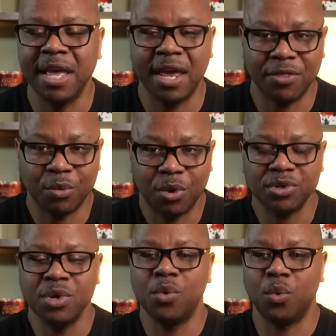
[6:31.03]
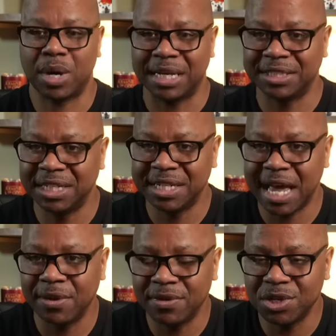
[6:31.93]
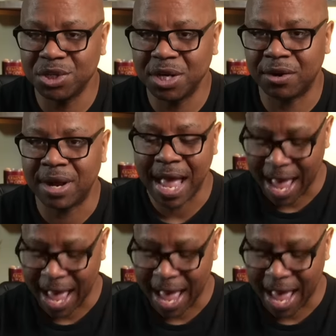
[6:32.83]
In other words, when I sit down in this chair,